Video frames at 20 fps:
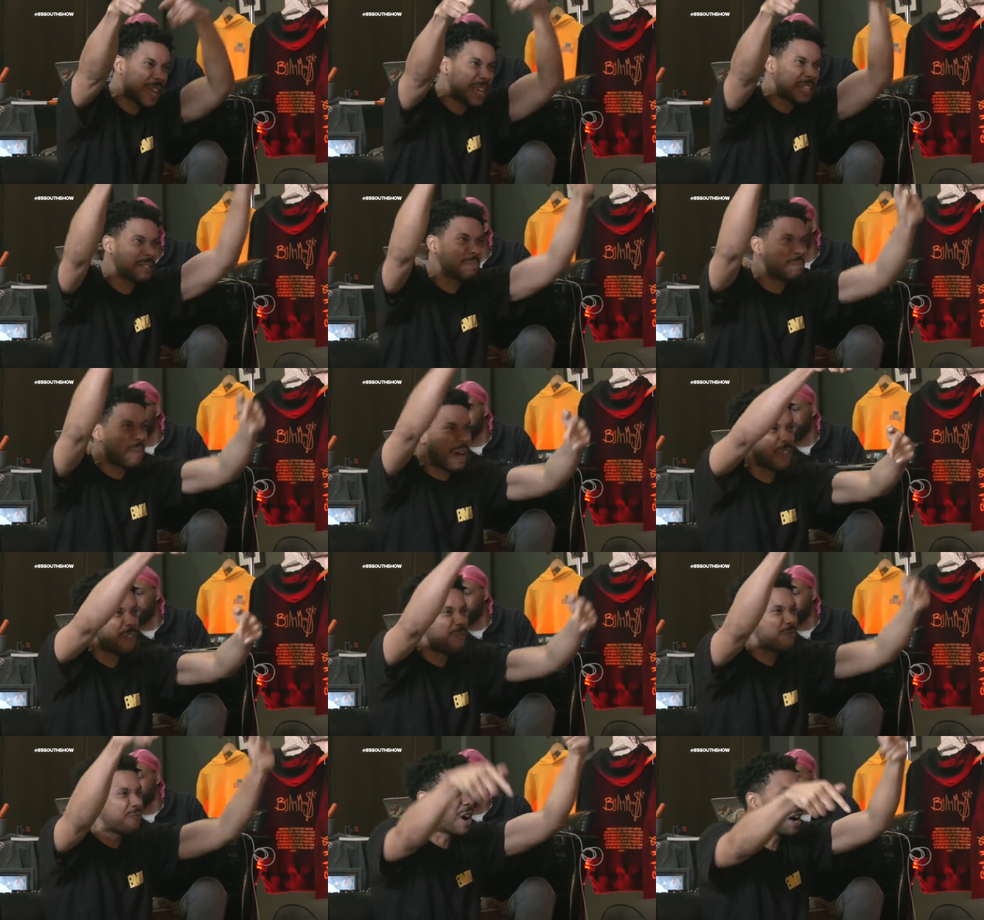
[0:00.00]
this
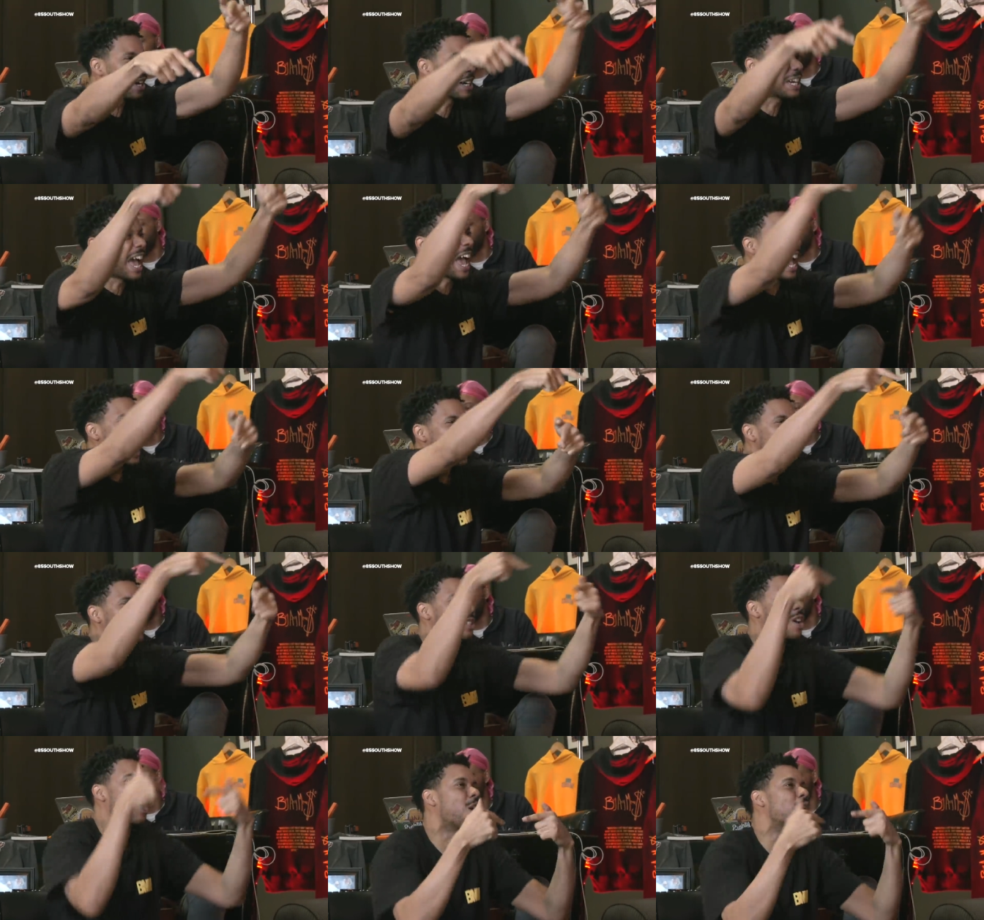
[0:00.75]
motherfucking
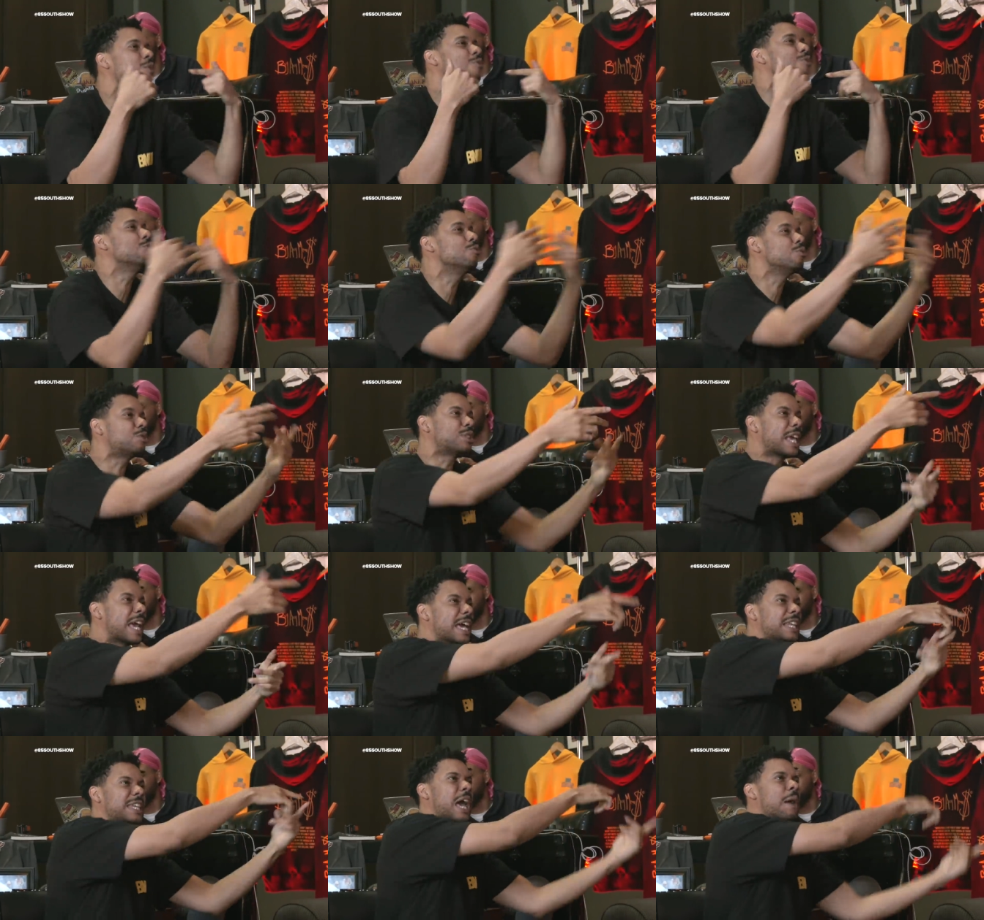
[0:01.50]
asshole. You
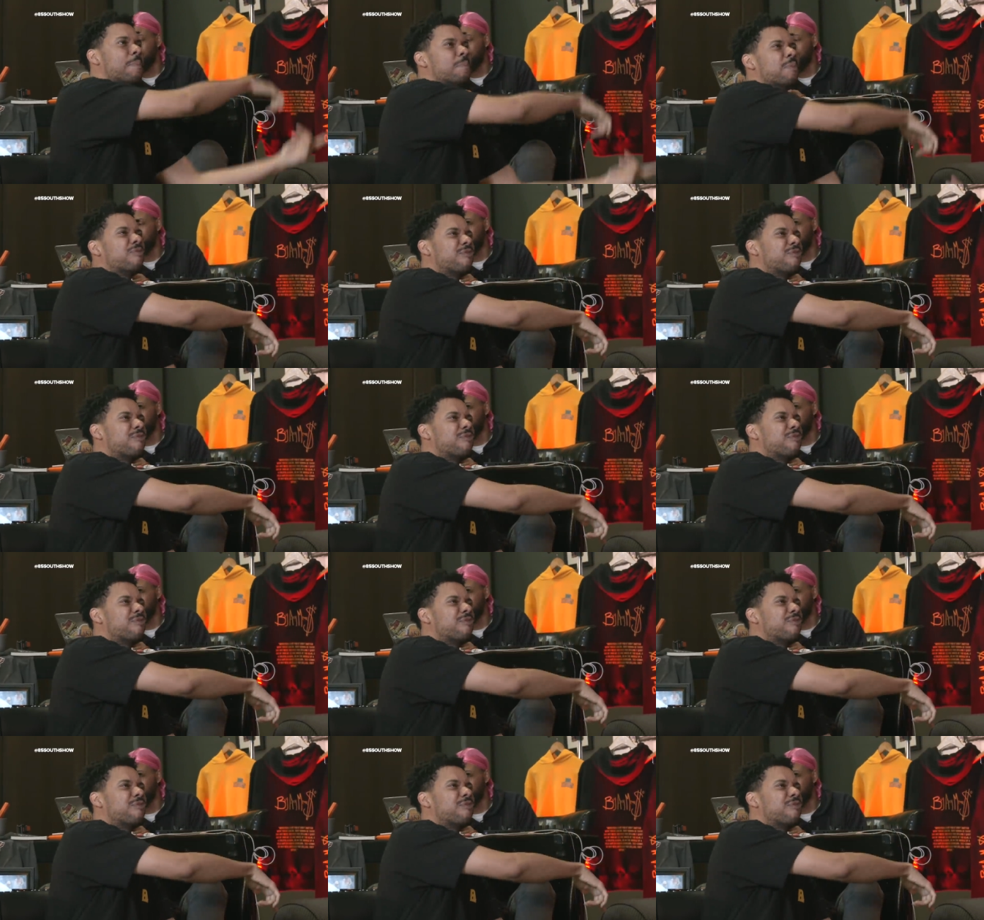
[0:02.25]
said that